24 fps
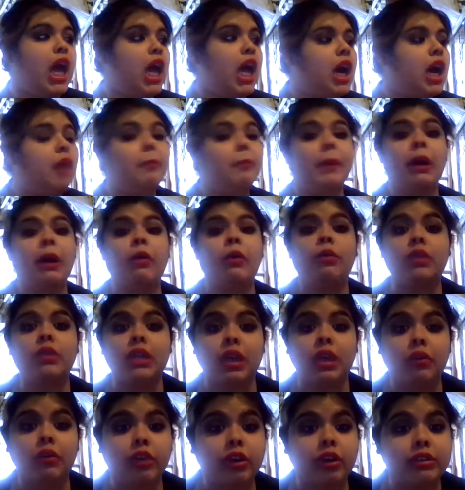help out
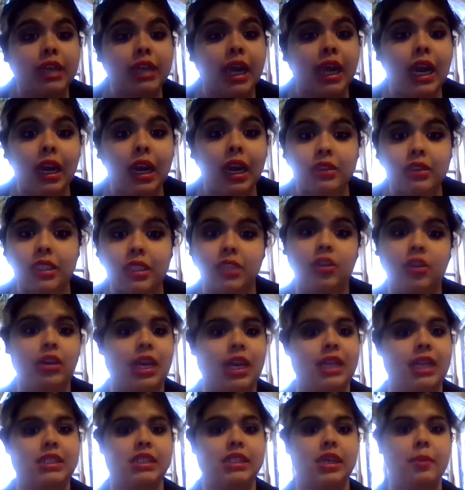around the house and all
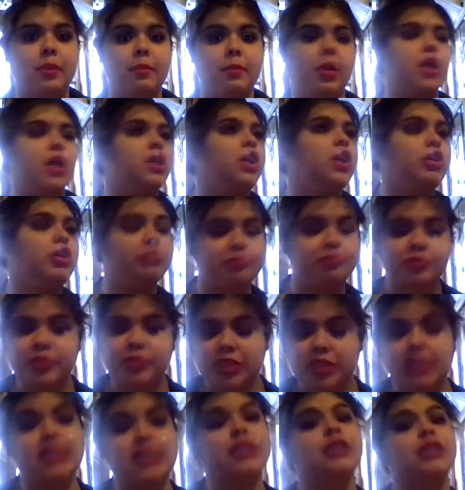that shit. But no,
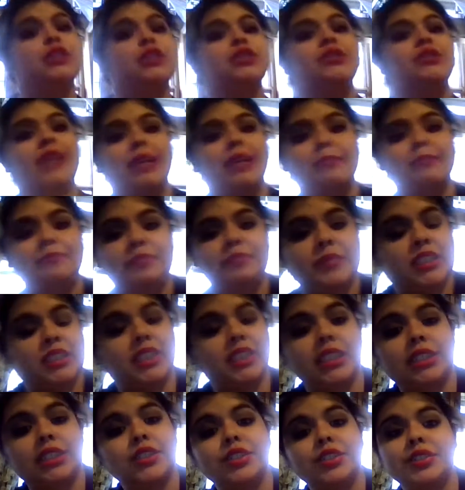she doesn't do that. She
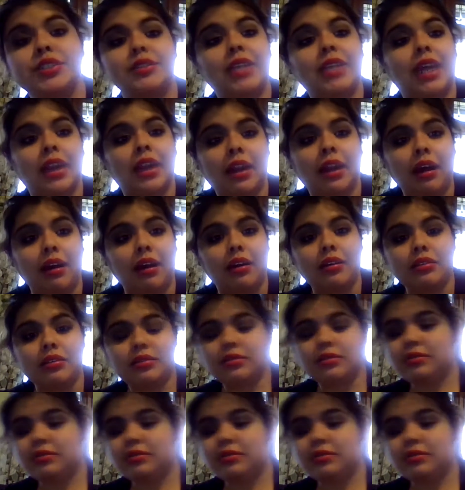doesn't do that at all.